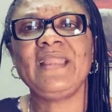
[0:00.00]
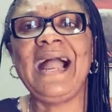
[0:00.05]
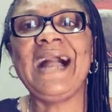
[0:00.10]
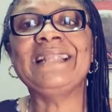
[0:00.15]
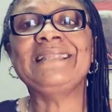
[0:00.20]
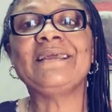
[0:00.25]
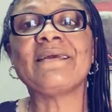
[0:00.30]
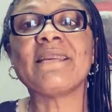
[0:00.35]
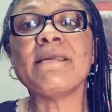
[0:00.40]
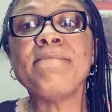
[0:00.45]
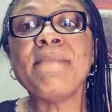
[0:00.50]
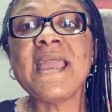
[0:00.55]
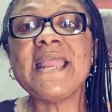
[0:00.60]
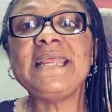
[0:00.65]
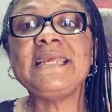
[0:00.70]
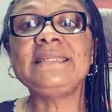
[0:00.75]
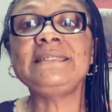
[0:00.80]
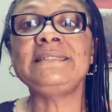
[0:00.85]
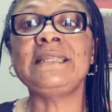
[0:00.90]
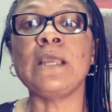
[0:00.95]
And the
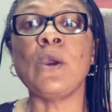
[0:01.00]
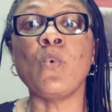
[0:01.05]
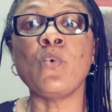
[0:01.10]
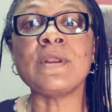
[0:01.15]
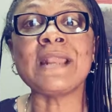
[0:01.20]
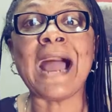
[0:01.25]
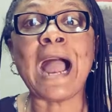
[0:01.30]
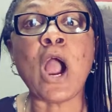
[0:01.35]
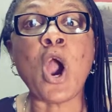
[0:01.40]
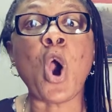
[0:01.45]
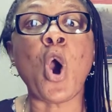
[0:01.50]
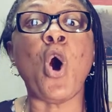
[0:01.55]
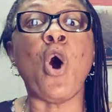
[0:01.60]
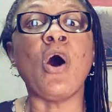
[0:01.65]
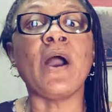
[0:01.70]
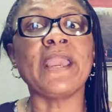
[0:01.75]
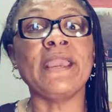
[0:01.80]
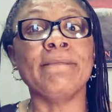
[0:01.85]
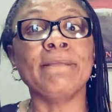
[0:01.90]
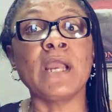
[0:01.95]
remaining, they will now
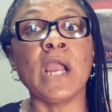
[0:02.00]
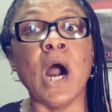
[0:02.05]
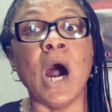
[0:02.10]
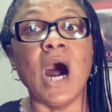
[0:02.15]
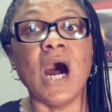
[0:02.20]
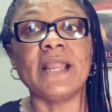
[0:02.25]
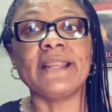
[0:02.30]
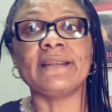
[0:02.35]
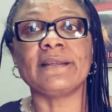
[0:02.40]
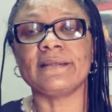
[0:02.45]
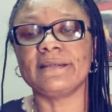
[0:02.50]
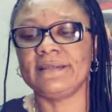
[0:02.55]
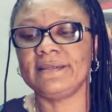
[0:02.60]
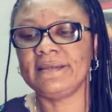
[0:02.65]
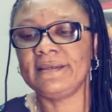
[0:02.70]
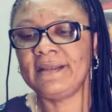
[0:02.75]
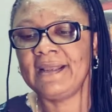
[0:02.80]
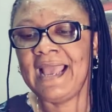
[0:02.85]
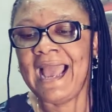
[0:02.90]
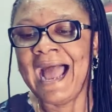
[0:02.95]
call him God.
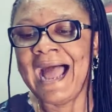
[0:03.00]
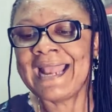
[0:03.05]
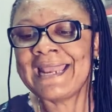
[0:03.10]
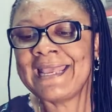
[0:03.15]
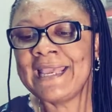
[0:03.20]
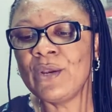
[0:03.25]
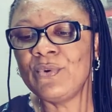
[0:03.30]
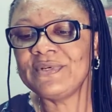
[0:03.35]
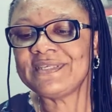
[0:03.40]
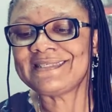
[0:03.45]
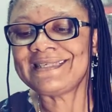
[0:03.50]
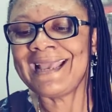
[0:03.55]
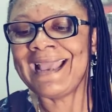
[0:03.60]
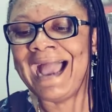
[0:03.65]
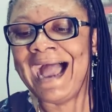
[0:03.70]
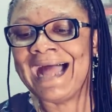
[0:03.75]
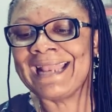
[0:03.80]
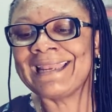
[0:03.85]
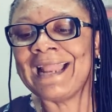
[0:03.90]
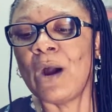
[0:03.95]
And he will
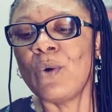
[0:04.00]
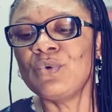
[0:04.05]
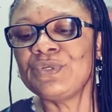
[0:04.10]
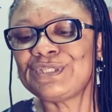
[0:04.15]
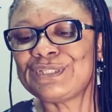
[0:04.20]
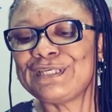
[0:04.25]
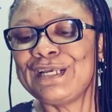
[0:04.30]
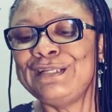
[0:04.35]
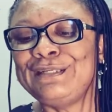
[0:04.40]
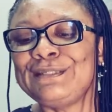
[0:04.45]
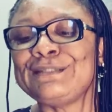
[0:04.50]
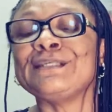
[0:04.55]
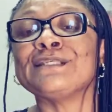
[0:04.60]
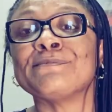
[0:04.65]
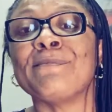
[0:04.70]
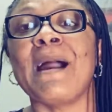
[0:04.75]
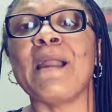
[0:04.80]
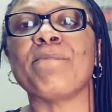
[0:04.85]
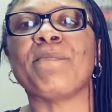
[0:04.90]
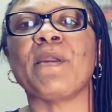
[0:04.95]
say, and I will say, this
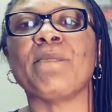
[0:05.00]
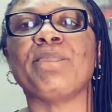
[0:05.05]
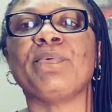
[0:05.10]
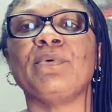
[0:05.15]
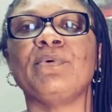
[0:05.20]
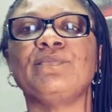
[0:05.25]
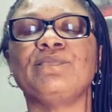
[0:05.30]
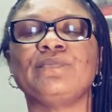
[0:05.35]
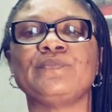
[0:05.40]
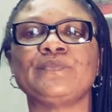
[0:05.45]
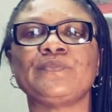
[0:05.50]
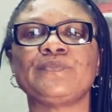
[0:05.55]
is my people.